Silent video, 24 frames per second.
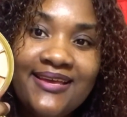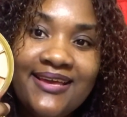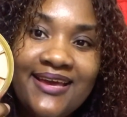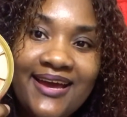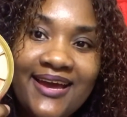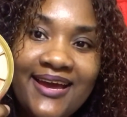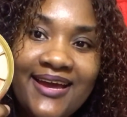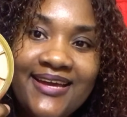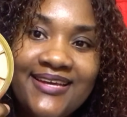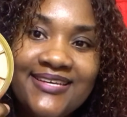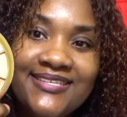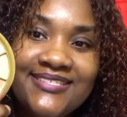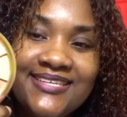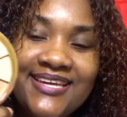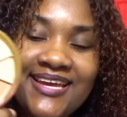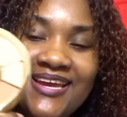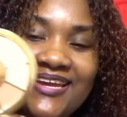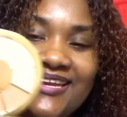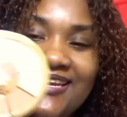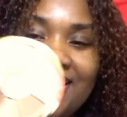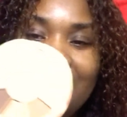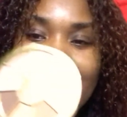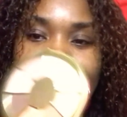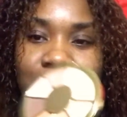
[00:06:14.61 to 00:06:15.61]
Guys,
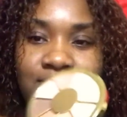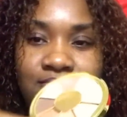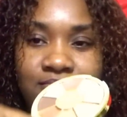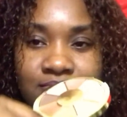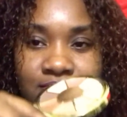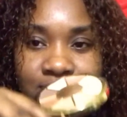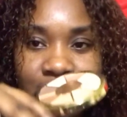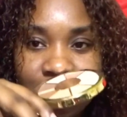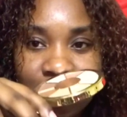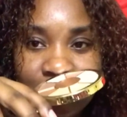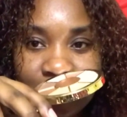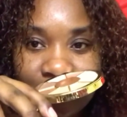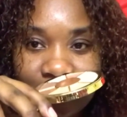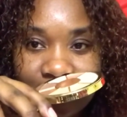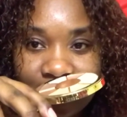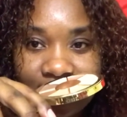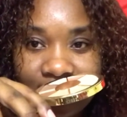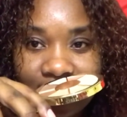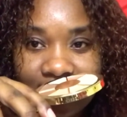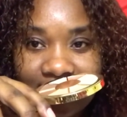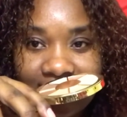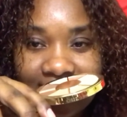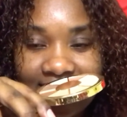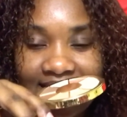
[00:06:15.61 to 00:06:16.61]
and
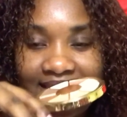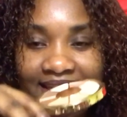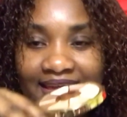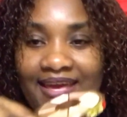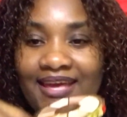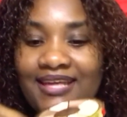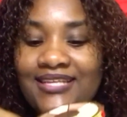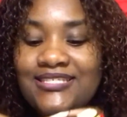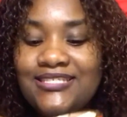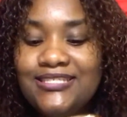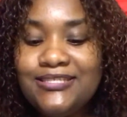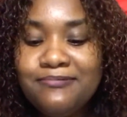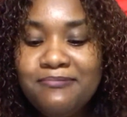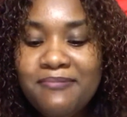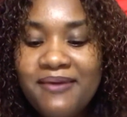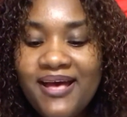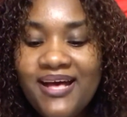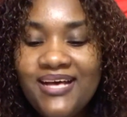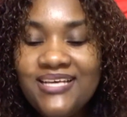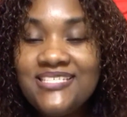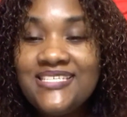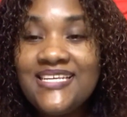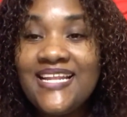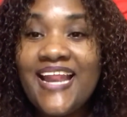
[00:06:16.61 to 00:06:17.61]
it
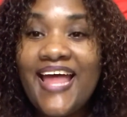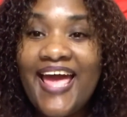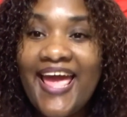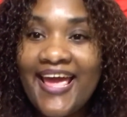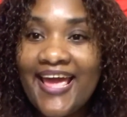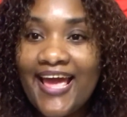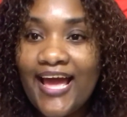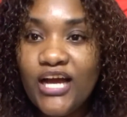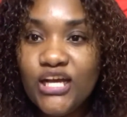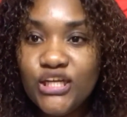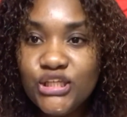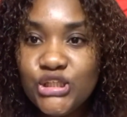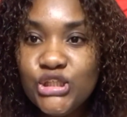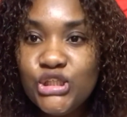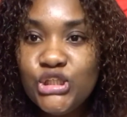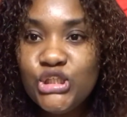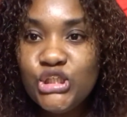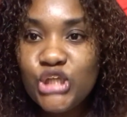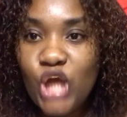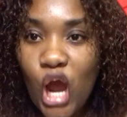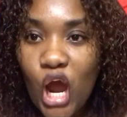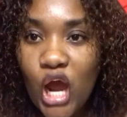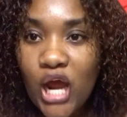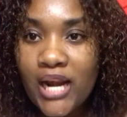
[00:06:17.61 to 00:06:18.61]
smells like
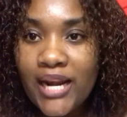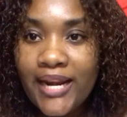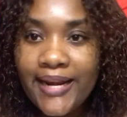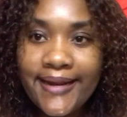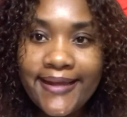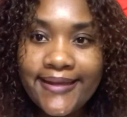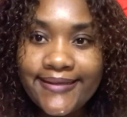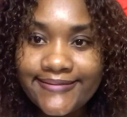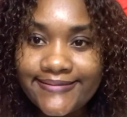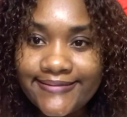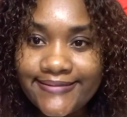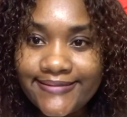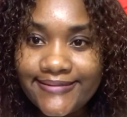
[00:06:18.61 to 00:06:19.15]
chocolate.